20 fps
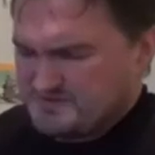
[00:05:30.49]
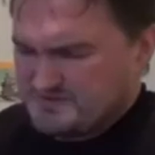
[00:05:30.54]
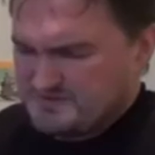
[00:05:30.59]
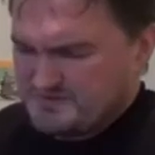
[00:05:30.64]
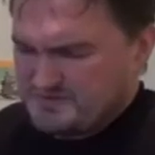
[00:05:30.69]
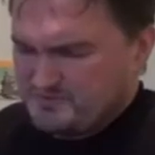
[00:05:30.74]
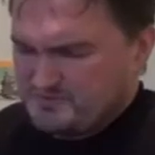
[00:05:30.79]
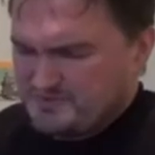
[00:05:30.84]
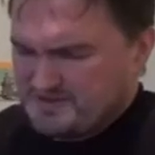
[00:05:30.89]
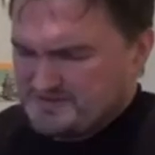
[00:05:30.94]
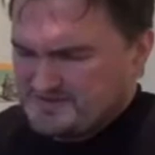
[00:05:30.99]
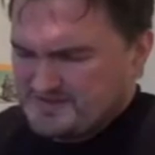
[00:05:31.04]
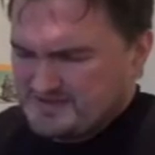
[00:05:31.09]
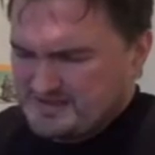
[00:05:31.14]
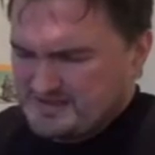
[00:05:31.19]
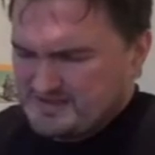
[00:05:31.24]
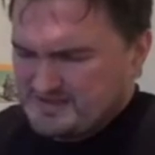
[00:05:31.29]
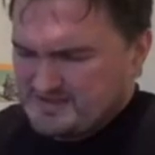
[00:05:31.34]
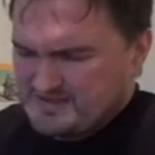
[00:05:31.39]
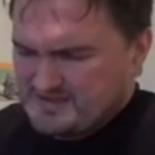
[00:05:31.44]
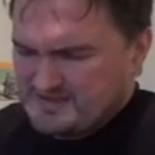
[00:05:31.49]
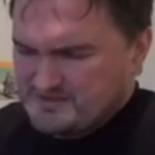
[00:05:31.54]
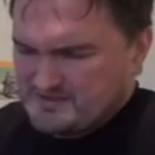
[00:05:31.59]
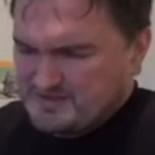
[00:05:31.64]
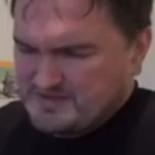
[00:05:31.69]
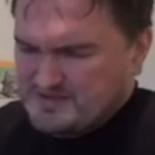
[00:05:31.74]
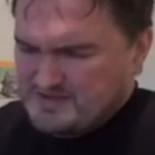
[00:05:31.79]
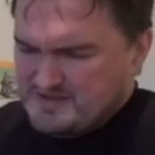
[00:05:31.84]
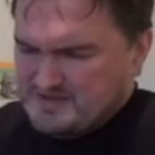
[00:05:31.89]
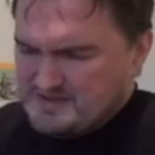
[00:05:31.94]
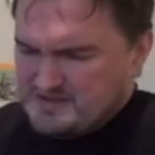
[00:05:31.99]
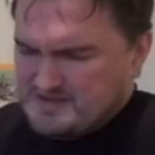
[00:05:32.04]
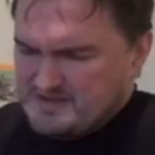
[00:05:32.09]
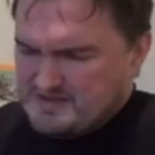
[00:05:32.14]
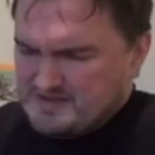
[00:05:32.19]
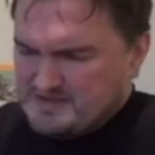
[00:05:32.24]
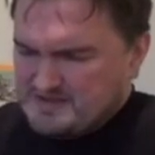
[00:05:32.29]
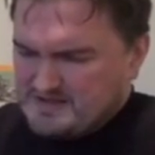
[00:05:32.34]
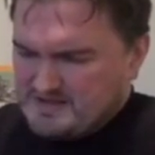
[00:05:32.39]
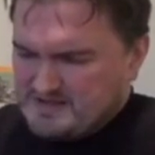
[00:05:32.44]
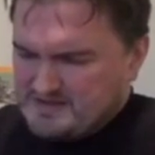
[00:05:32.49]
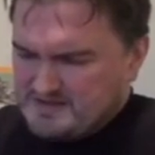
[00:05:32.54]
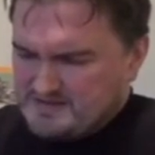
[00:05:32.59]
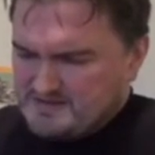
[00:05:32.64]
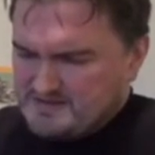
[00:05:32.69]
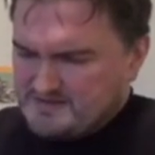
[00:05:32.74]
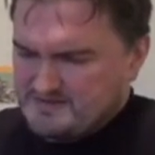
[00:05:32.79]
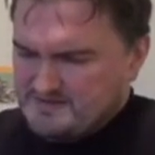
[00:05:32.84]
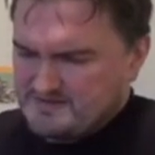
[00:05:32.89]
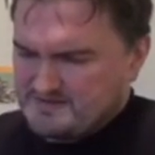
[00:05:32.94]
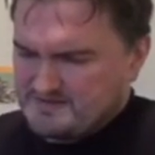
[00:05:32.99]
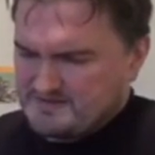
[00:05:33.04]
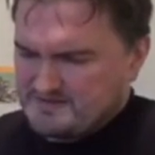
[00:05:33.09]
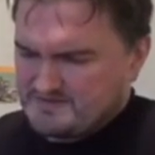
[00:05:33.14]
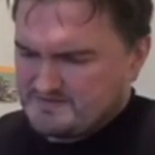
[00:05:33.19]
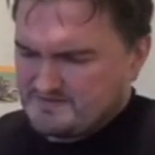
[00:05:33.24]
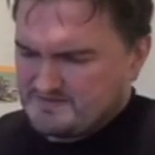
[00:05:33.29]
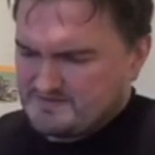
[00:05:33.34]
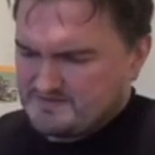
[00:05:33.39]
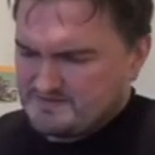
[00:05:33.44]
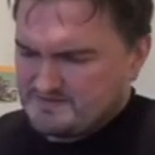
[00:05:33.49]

a Joe Pantoliano, and